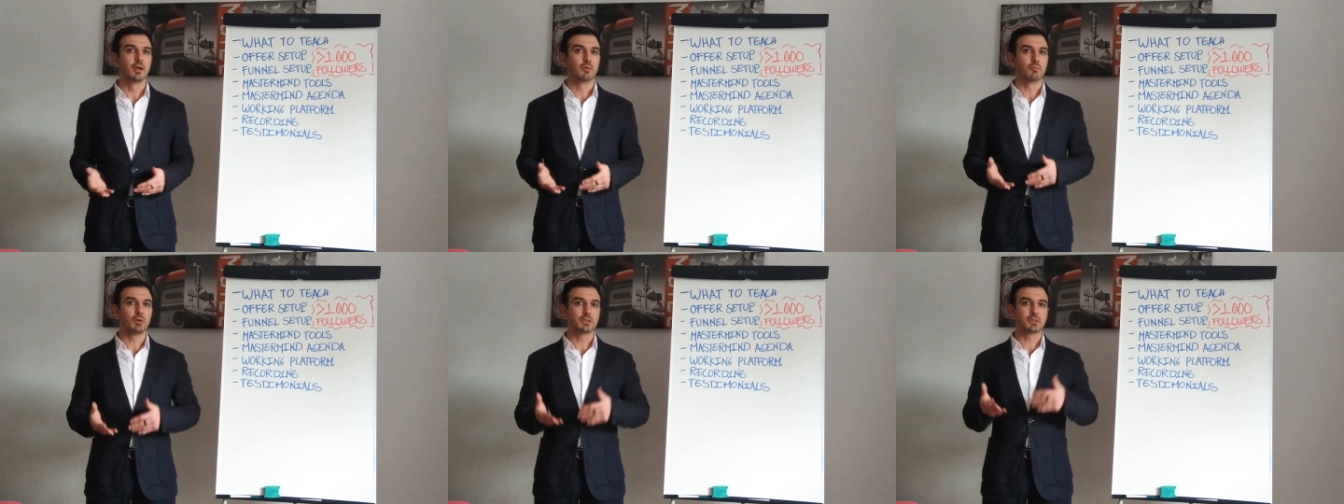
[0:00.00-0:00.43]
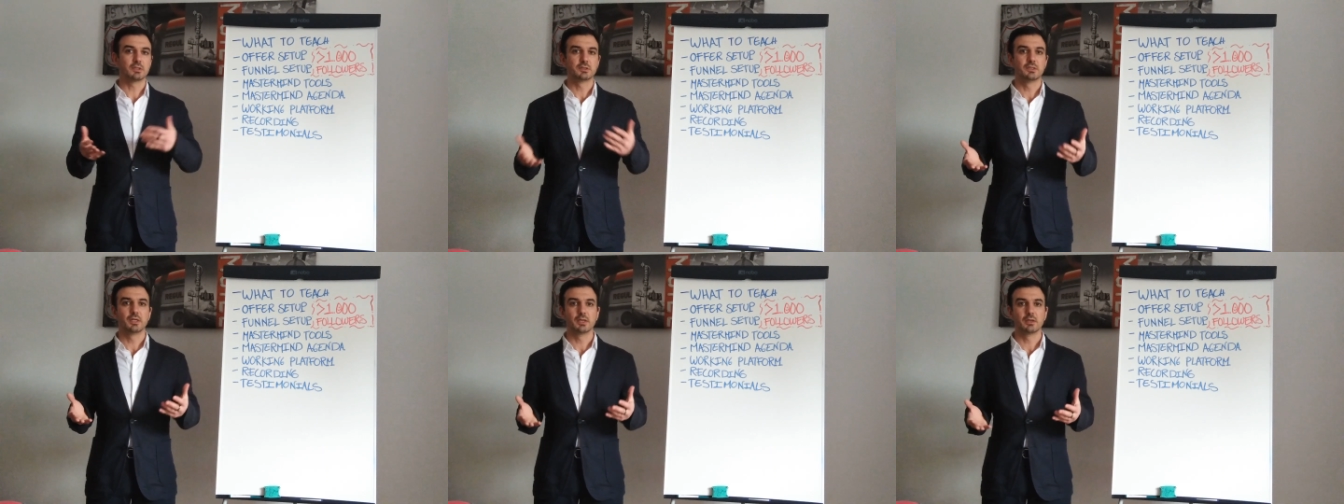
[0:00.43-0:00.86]
What is
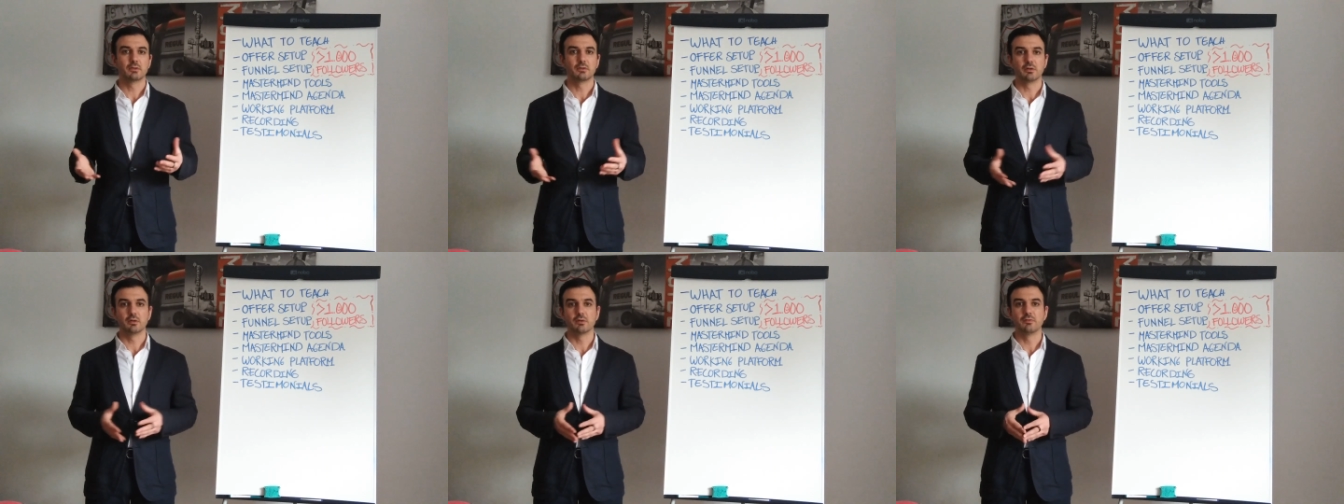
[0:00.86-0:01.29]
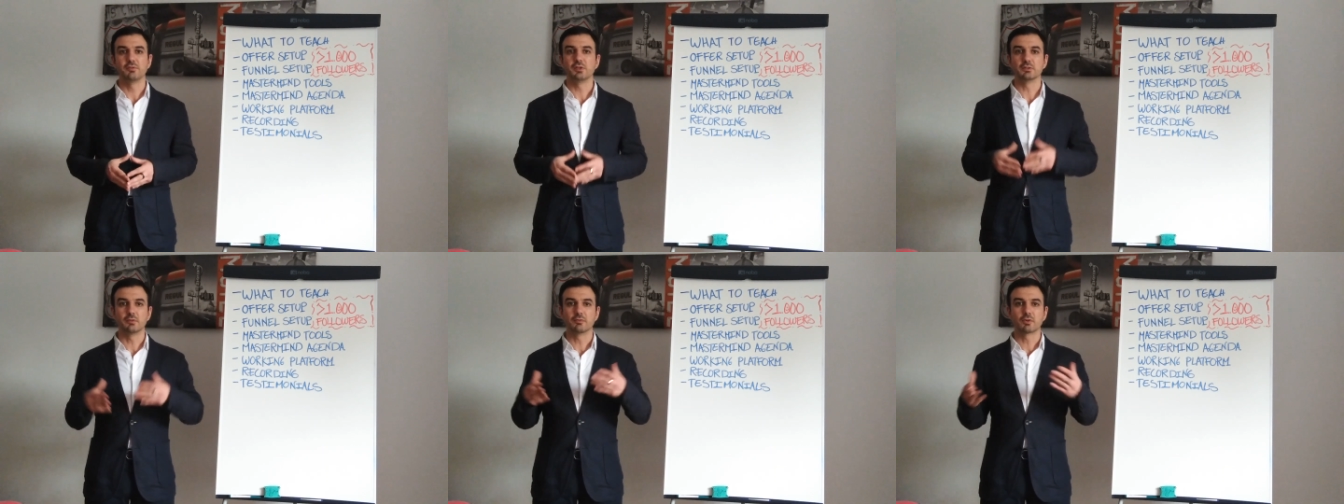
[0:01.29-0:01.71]
their
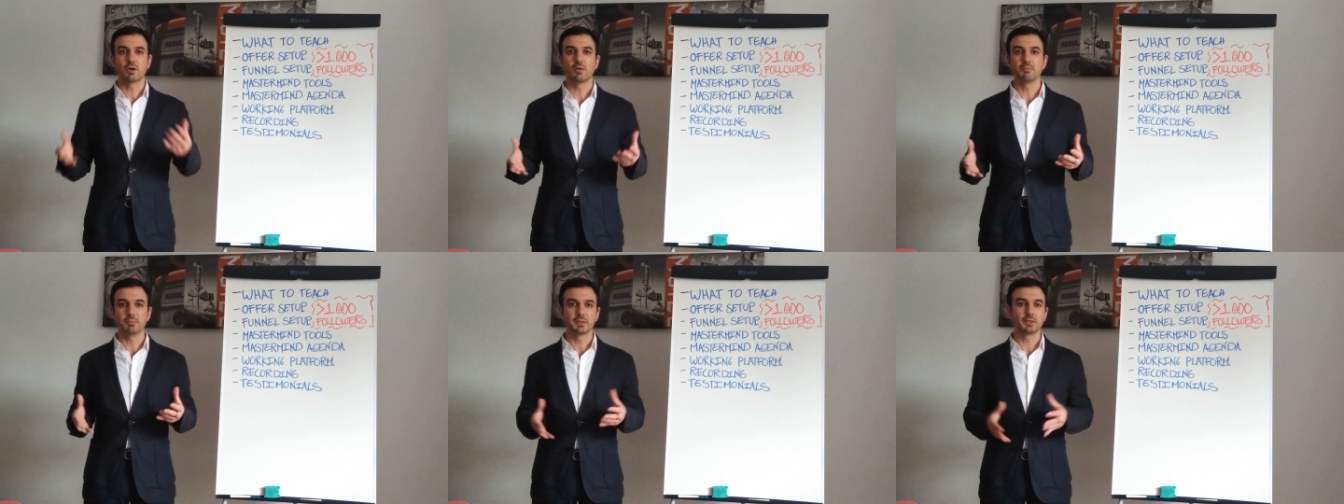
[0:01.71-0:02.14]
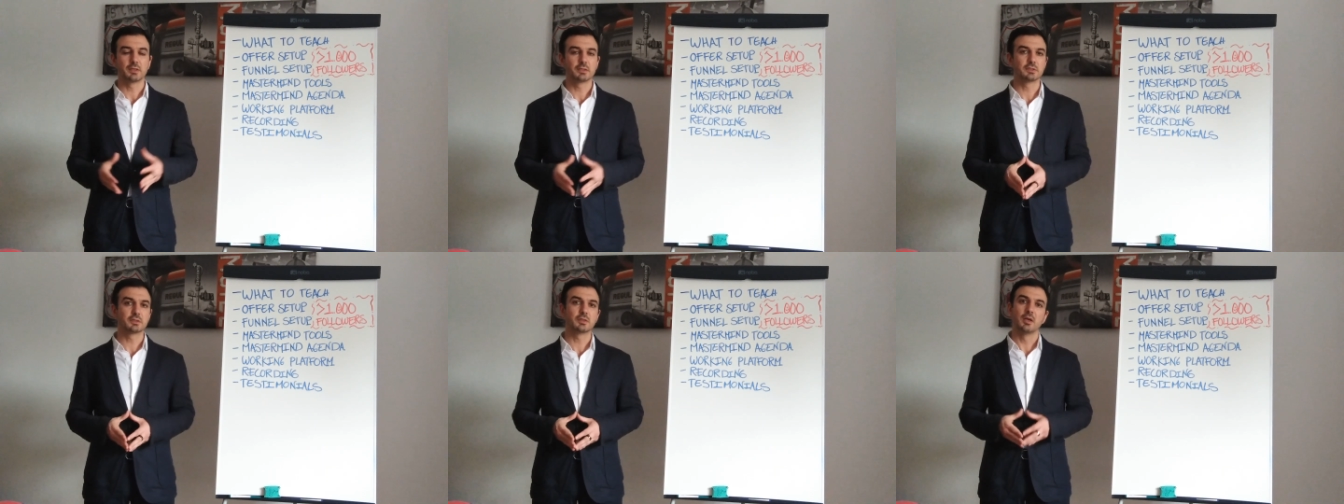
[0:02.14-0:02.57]
field of
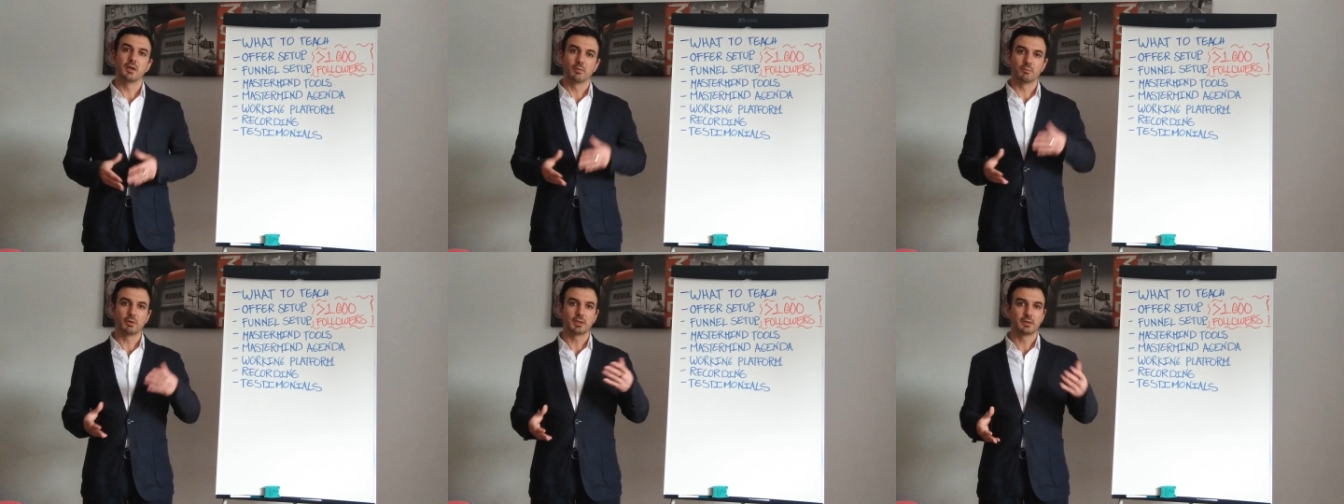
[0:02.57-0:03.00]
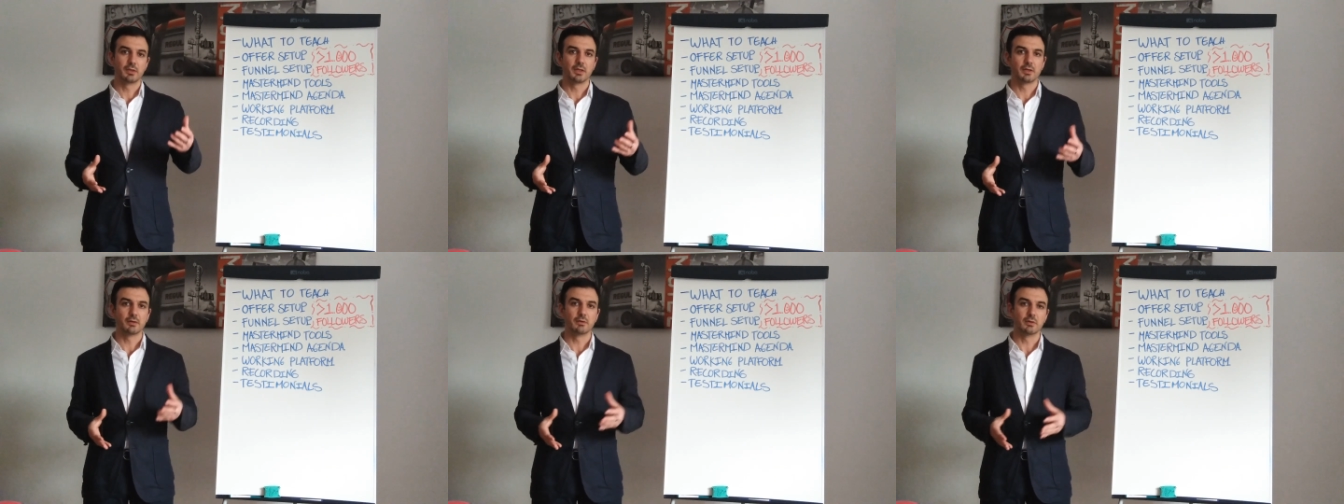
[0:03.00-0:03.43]
competence, what
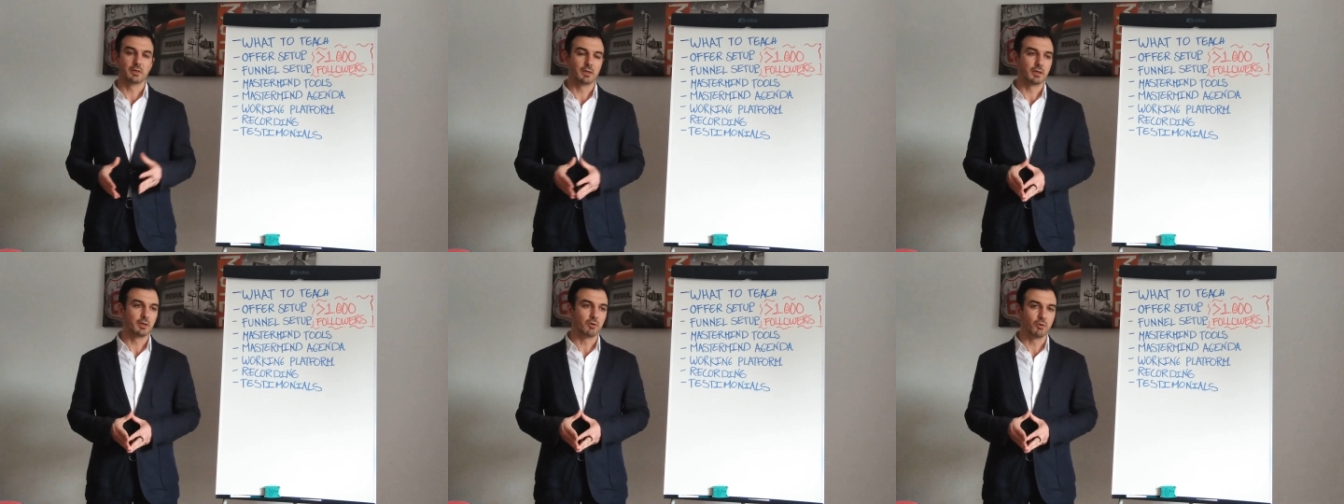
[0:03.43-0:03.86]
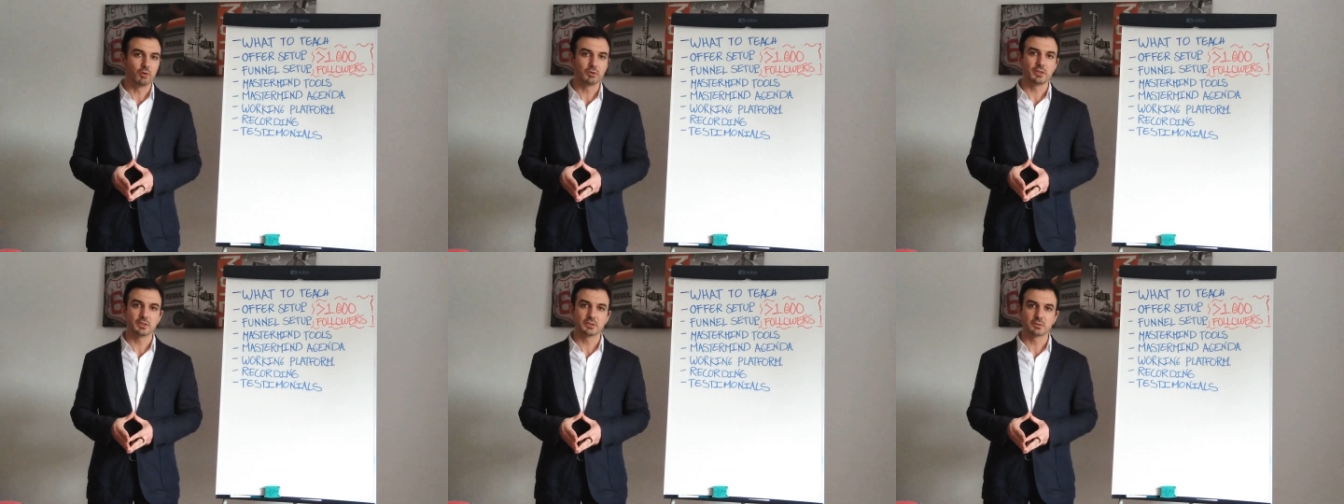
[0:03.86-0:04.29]
their
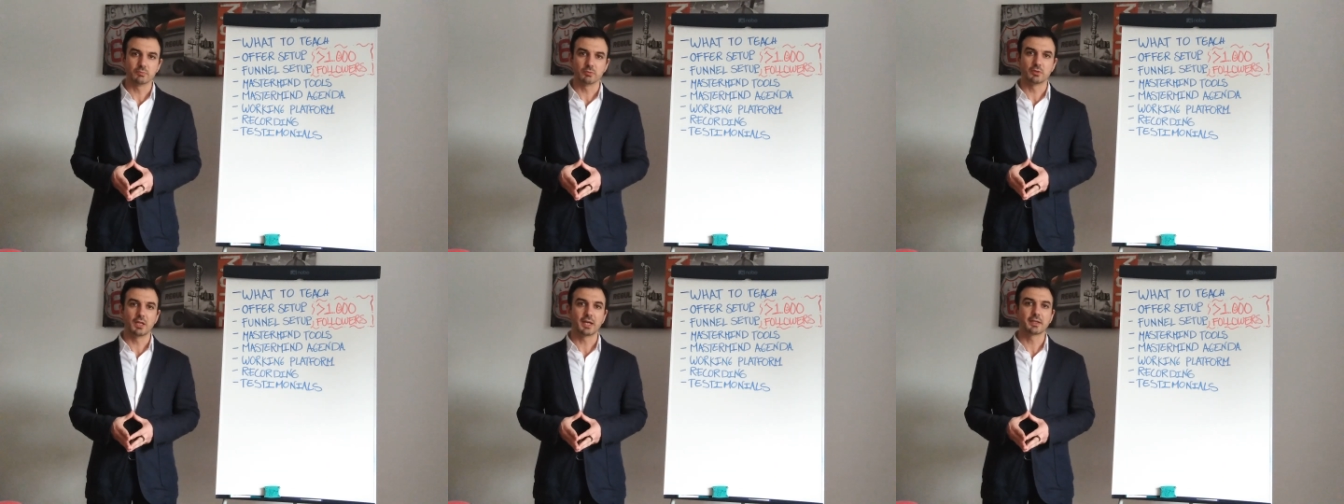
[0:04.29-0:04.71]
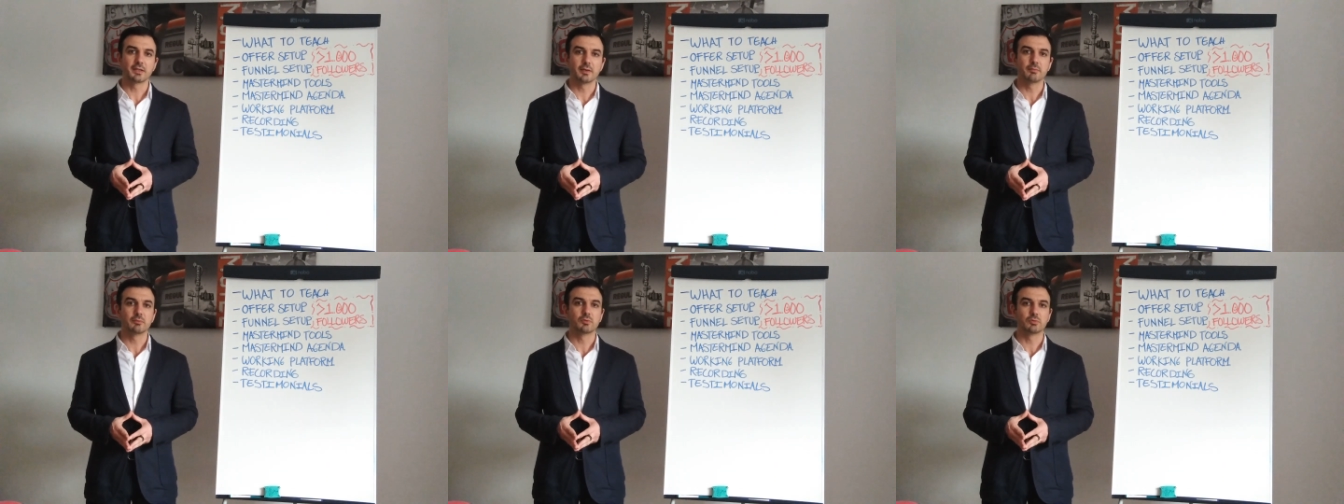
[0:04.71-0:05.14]
audience would like
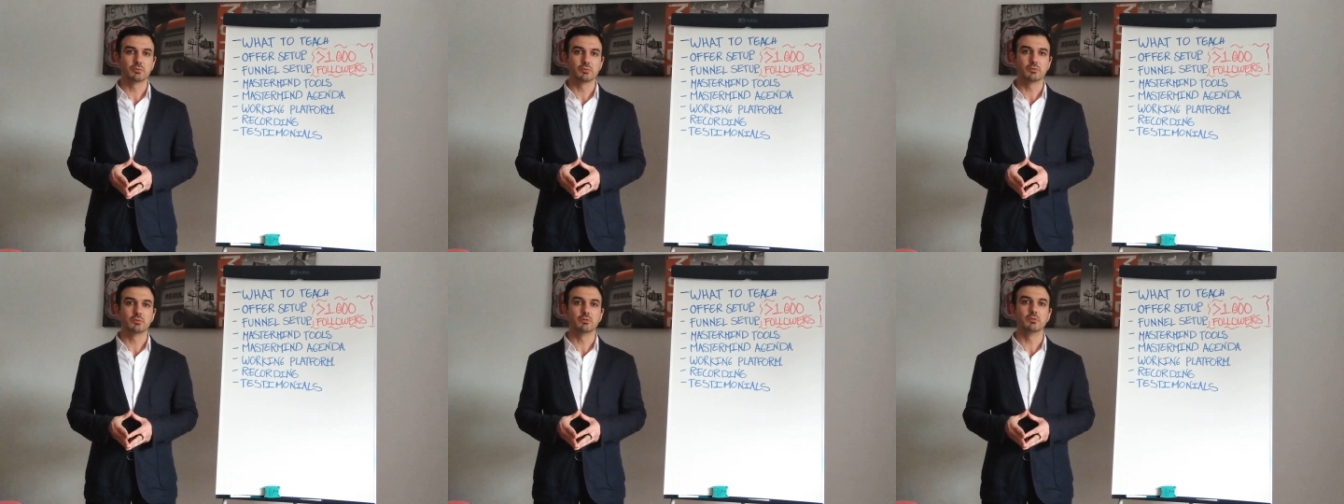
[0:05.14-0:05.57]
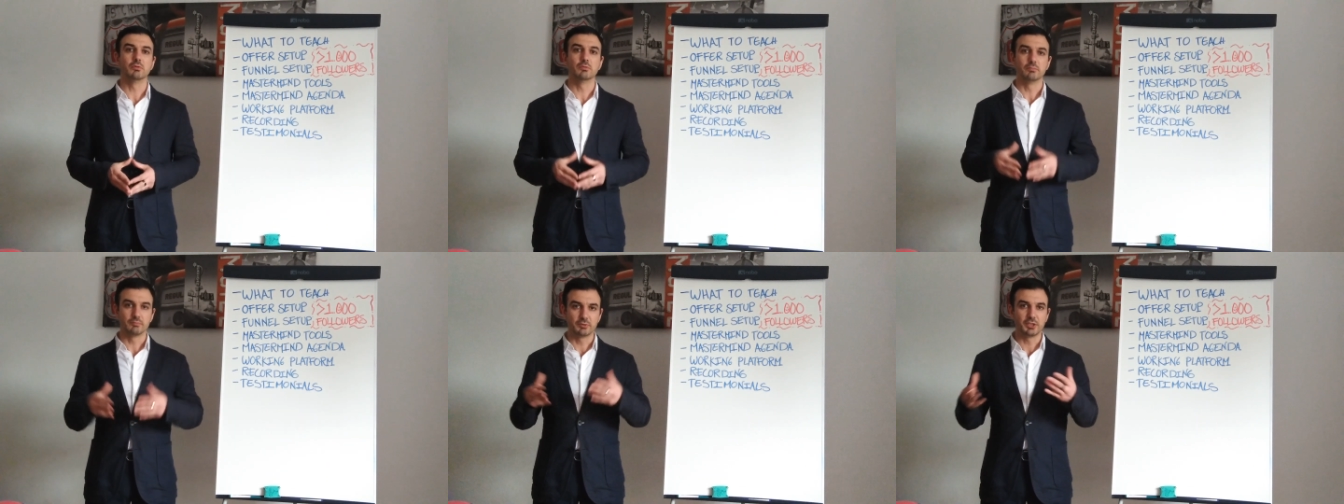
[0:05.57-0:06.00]
them
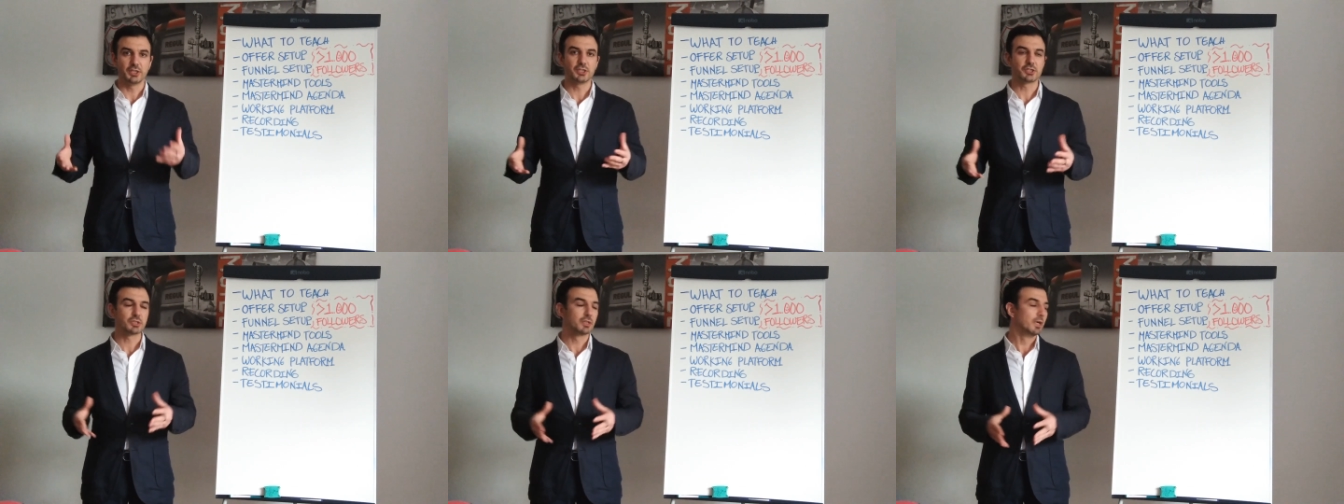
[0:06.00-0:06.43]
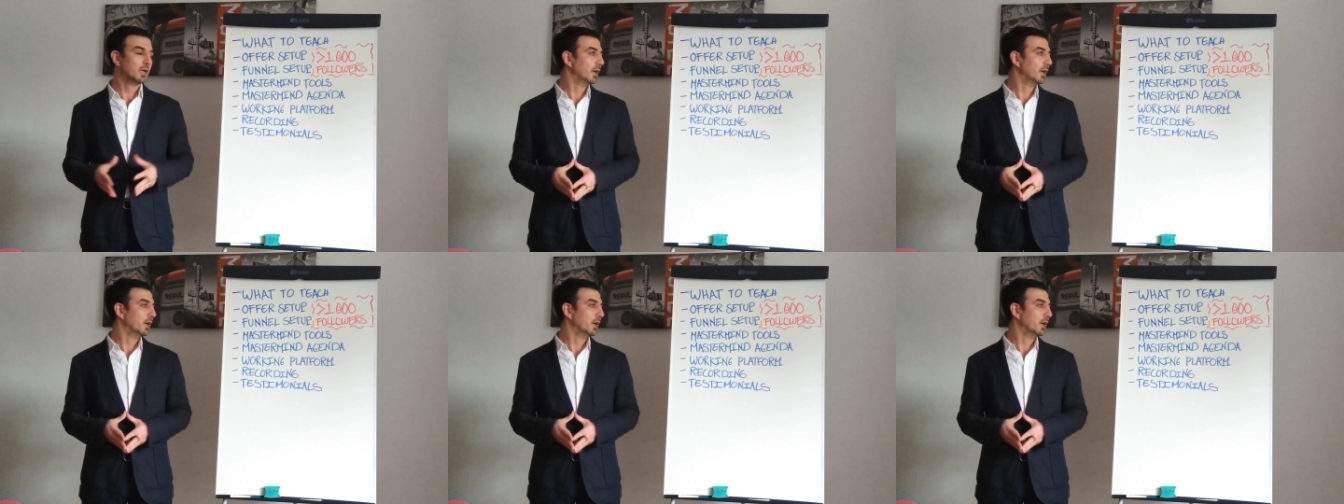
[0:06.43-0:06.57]
to teach.